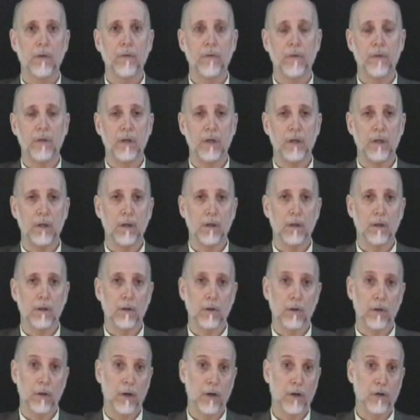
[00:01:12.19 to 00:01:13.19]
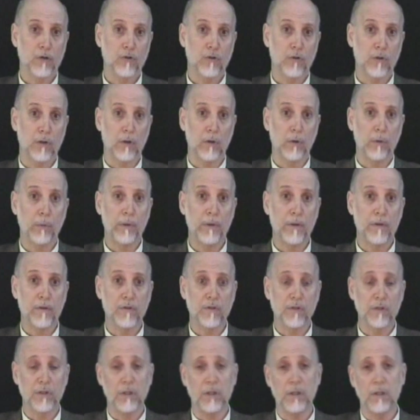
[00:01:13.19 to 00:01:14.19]
The early
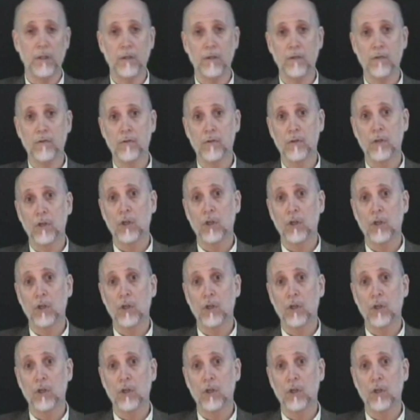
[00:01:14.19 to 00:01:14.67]
Australopithecines,